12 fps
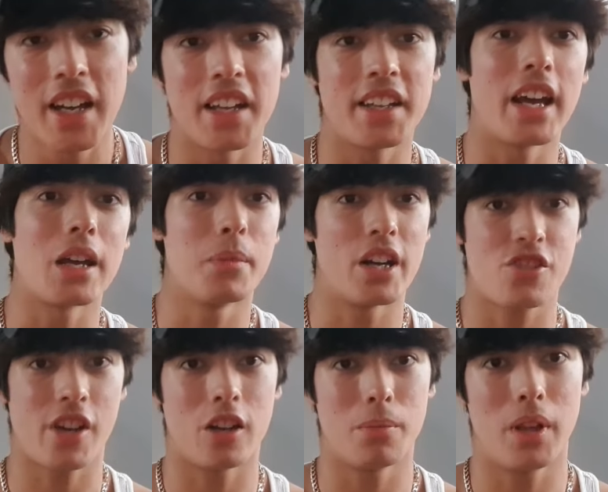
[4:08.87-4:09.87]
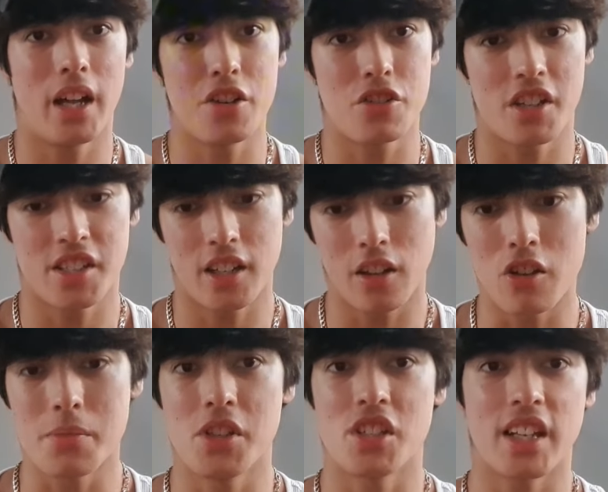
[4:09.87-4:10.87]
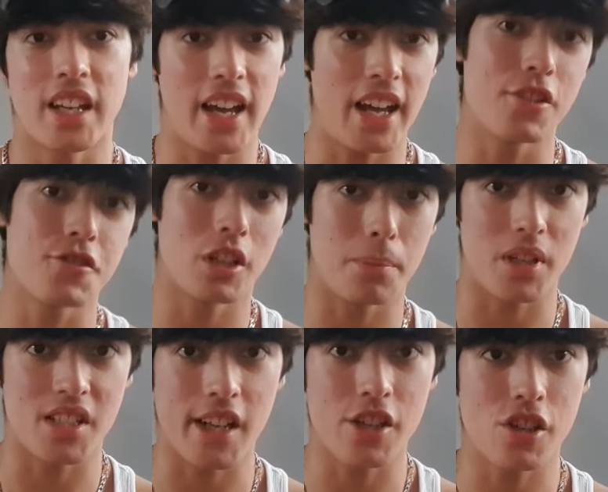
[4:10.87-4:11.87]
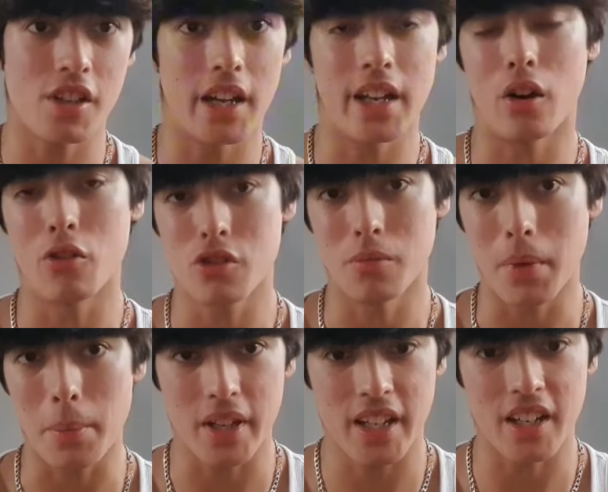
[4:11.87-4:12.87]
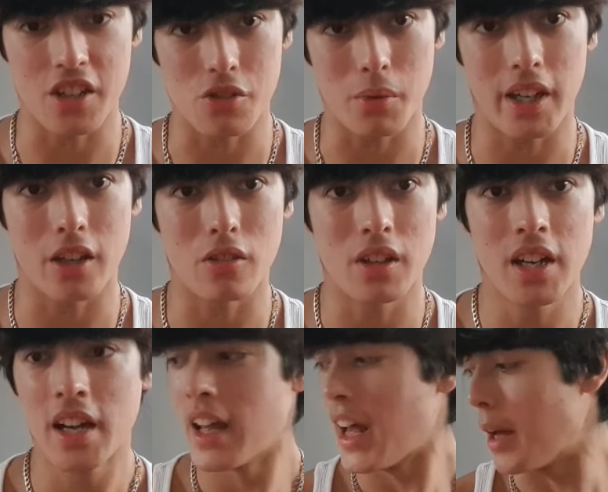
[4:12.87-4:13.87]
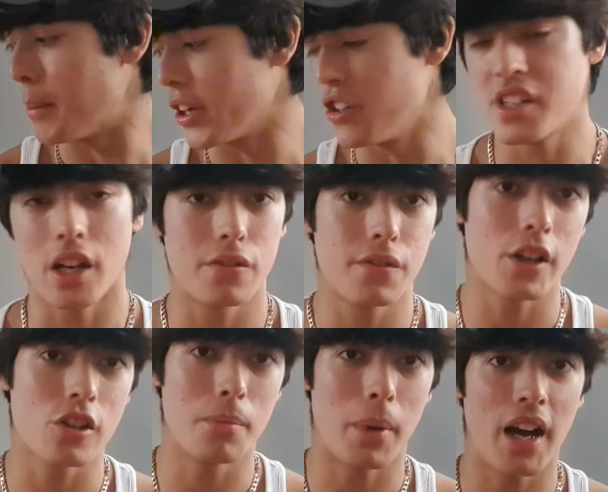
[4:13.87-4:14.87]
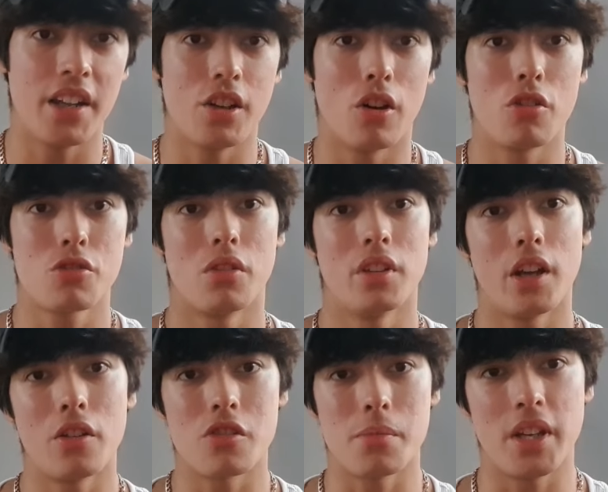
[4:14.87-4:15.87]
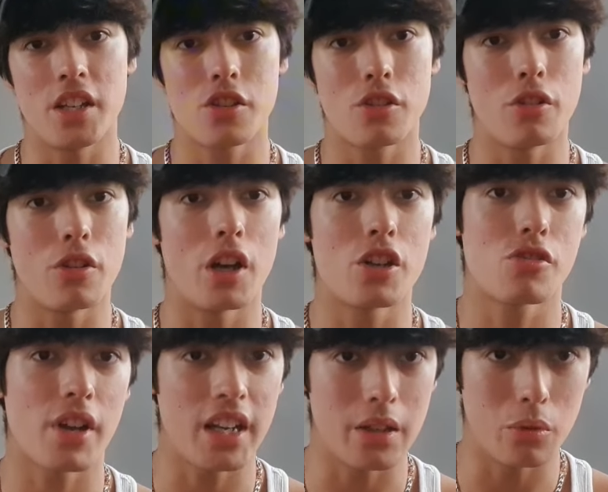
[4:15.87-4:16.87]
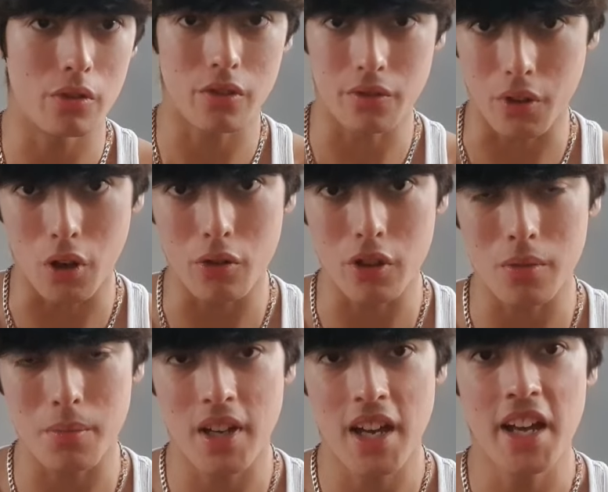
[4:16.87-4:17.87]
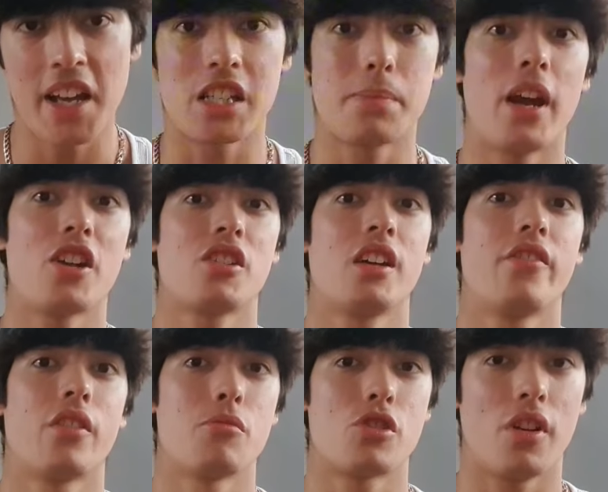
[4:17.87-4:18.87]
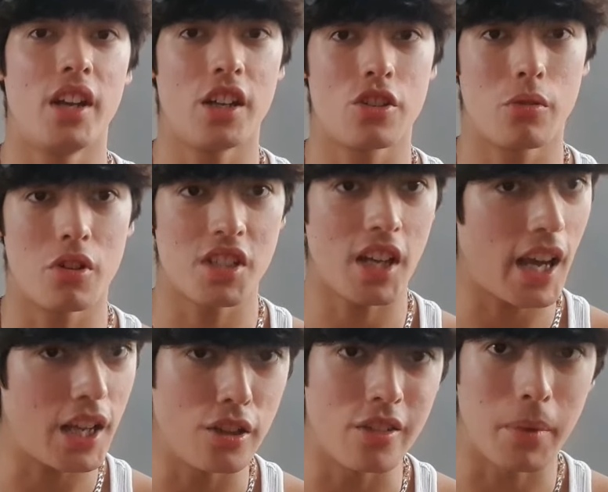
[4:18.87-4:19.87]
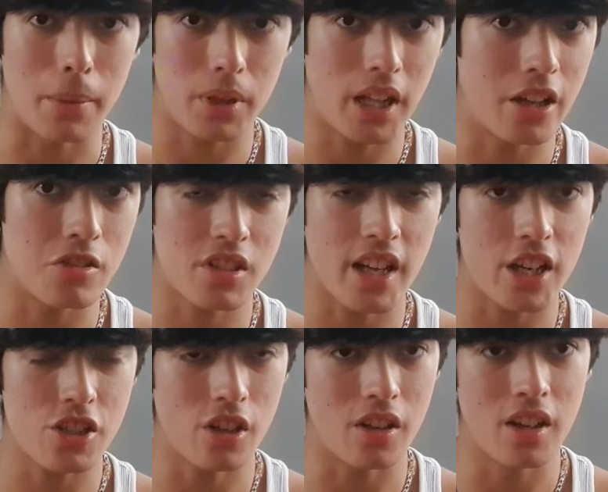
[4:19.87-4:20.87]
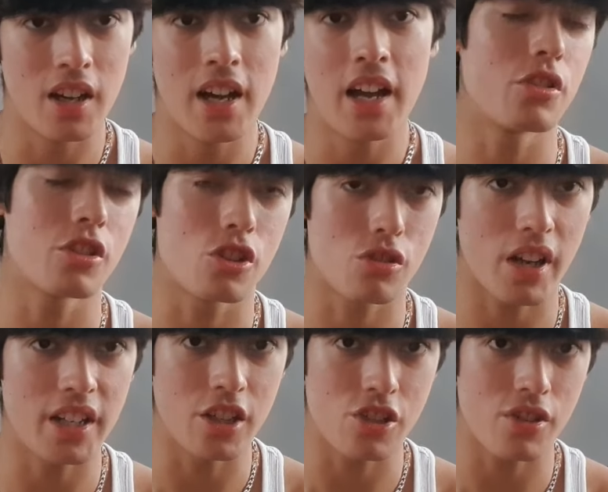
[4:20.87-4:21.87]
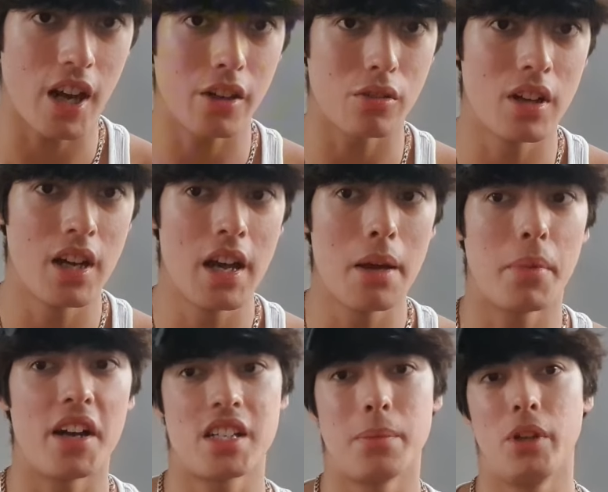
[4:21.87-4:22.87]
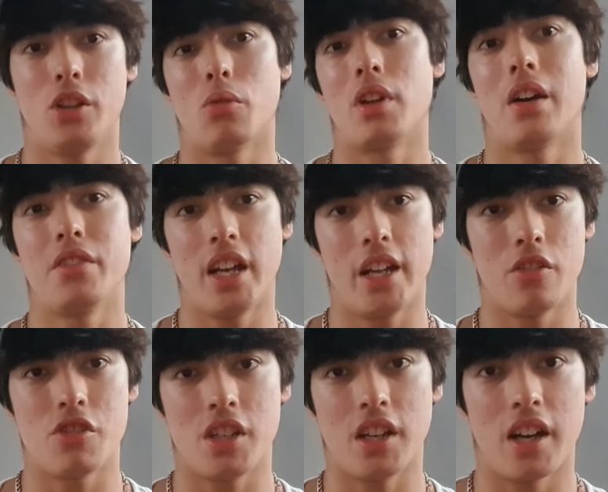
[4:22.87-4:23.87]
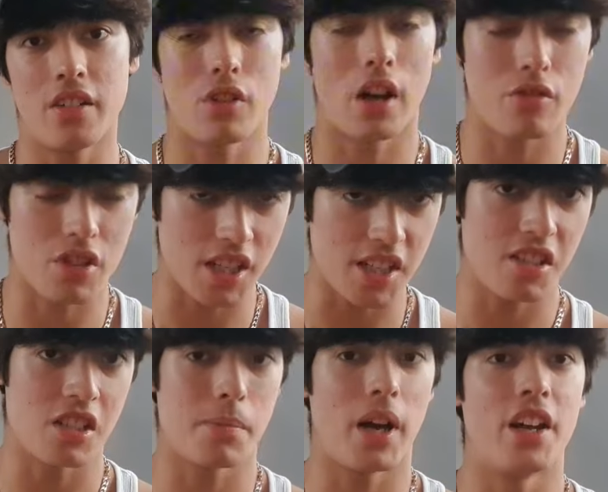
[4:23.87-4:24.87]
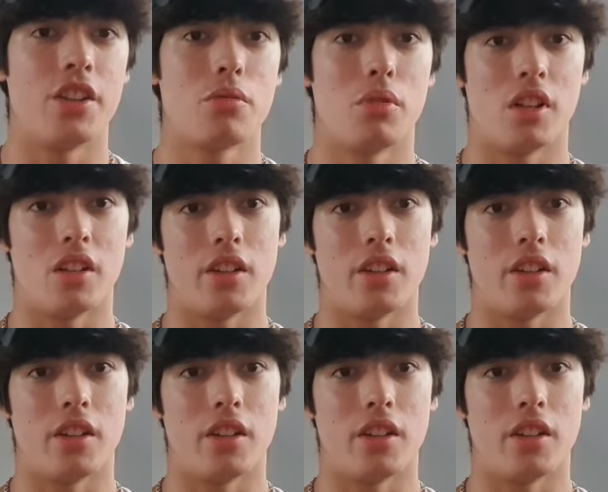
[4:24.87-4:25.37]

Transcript: in getting my straddle planche, as it allows me to get into the position and also mimic it as well. And by using a thicker band, it also allows me to train it more for volume, especially if I'm training towards the end of my planche session. I want to train the straddle, but I simply don't have the energy, and a resistance band will